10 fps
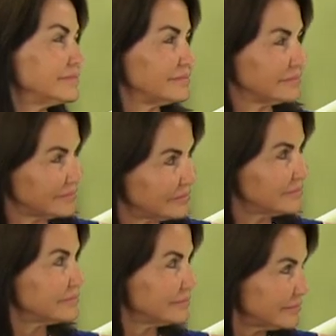
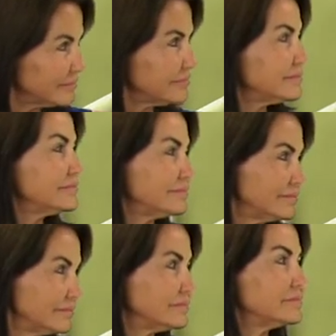
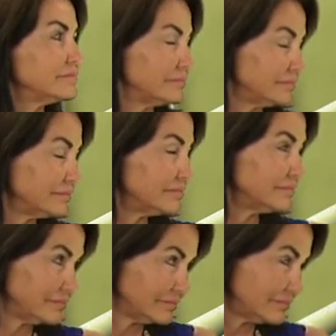
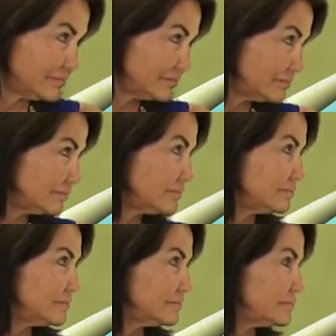
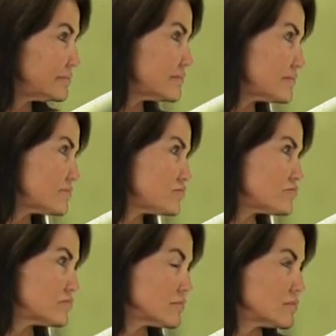
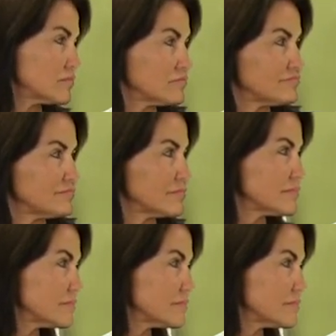(silent)